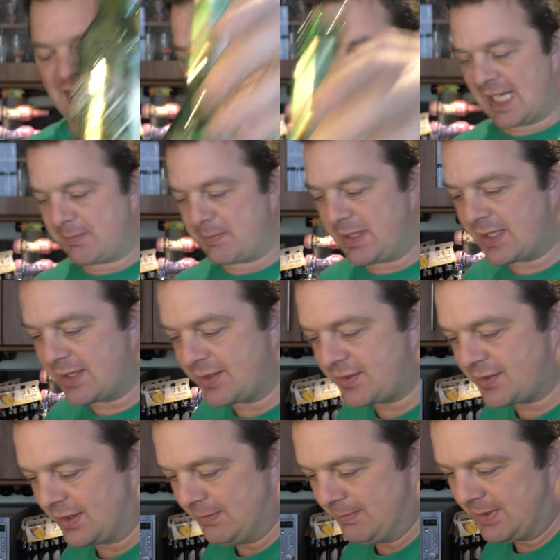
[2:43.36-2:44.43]
it had me
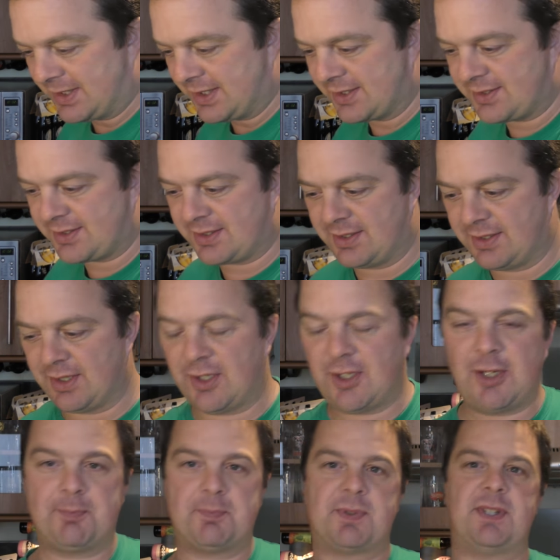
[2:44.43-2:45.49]
concerned because the
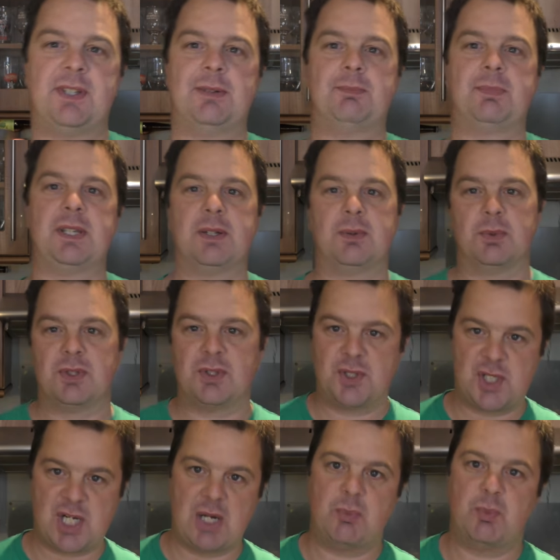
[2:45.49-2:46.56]
hops in the beer would
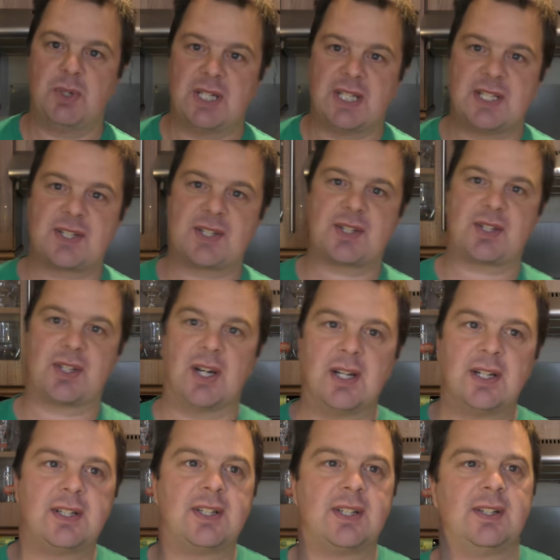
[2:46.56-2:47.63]
generally
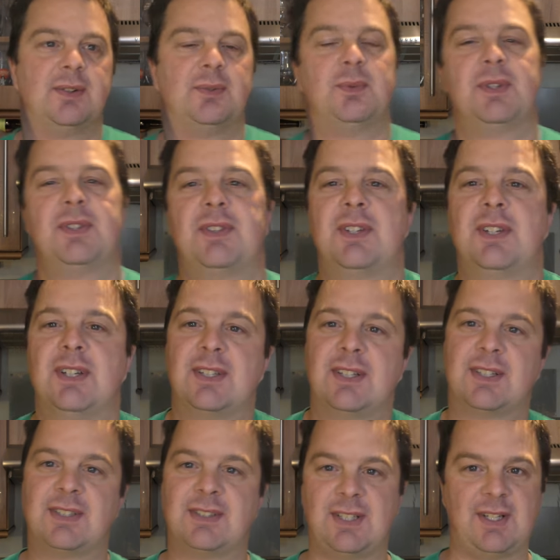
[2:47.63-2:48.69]
skunk with the,
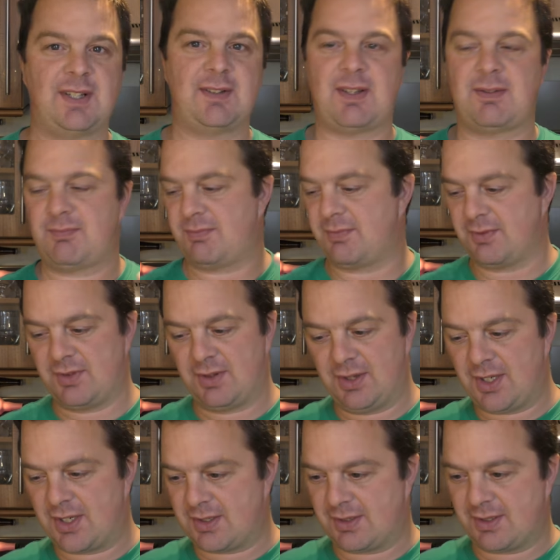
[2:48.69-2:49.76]
because it,
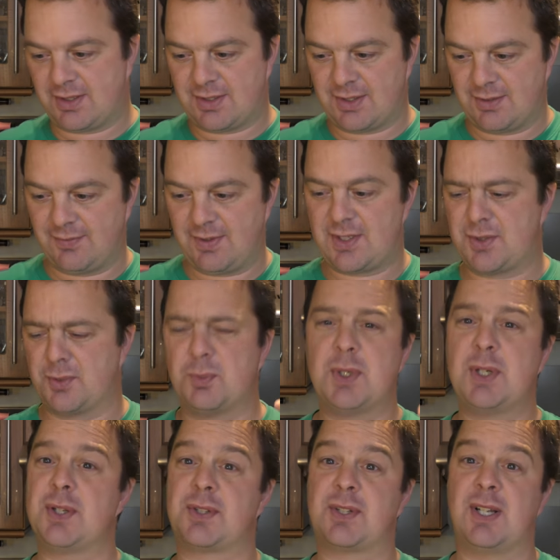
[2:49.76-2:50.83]
like kind of it's the
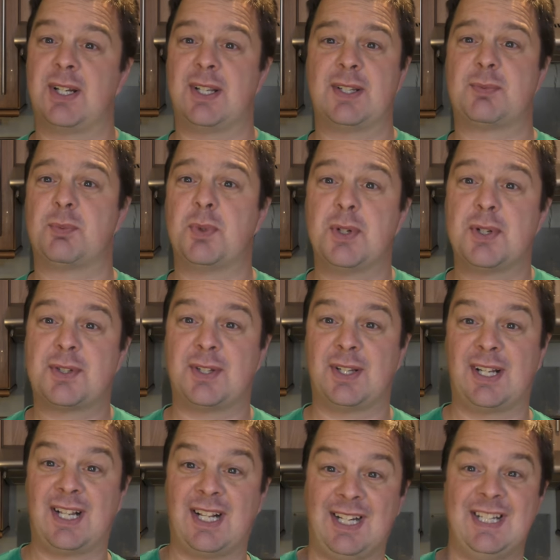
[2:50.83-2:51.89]
worst colour. It's worse
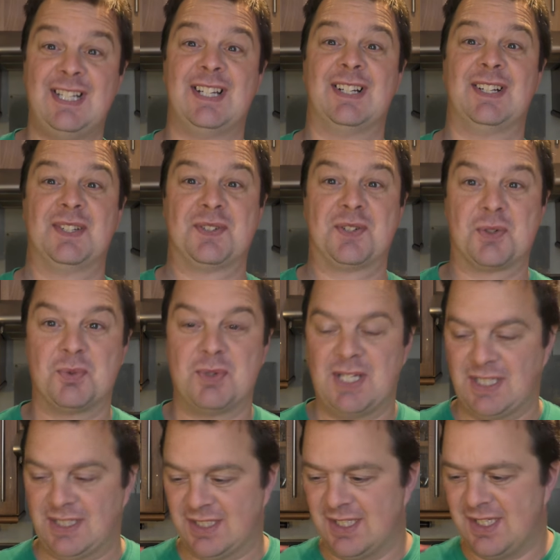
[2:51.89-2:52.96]
than clear. It's
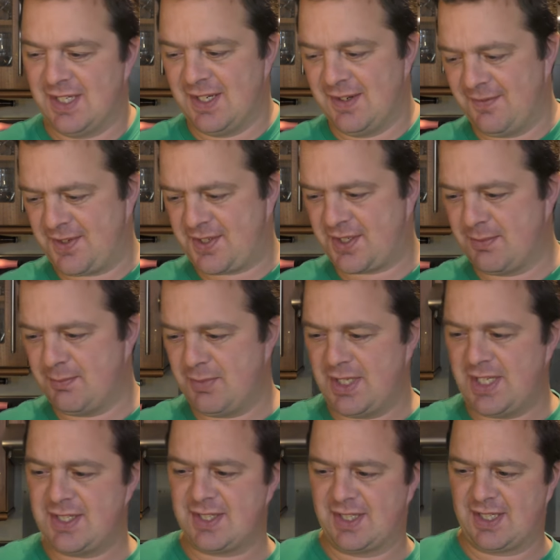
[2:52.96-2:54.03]
green. For some
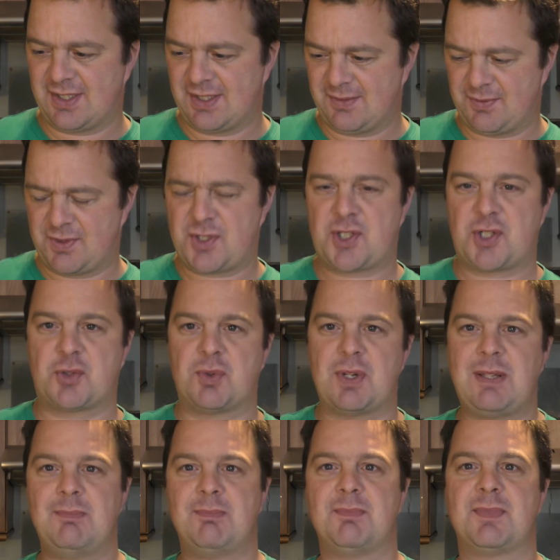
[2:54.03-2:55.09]
reason, it kind of
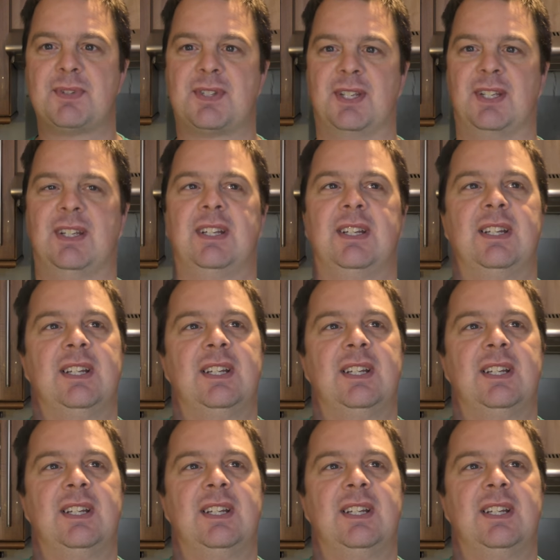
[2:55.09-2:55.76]
streams the